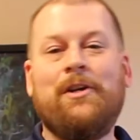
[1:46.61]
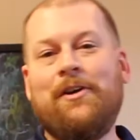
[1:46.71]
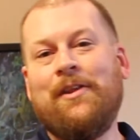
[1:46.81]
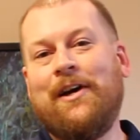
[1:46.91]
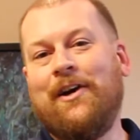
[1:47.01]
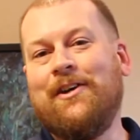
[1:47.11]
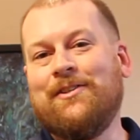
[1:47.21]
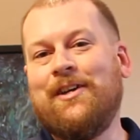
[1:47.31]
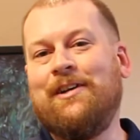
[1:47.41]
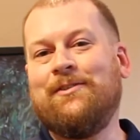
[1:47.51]
I know that all
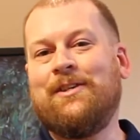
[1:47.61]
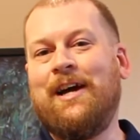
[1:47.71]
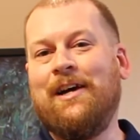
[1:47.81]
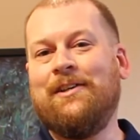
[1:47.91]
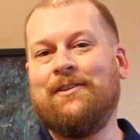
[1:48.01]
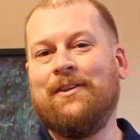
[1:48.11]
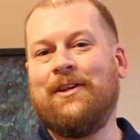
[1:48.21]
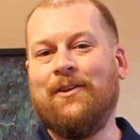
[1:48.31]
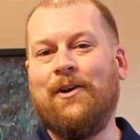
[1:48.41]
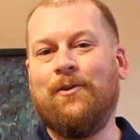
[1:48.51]
sounds kind of
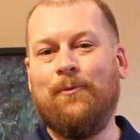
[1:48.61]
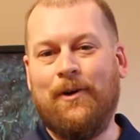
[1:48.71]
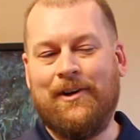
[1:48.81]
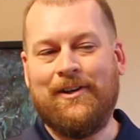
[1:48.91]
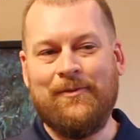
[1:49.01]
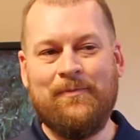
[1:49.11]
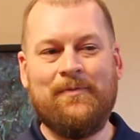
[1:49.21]
like a lot of work,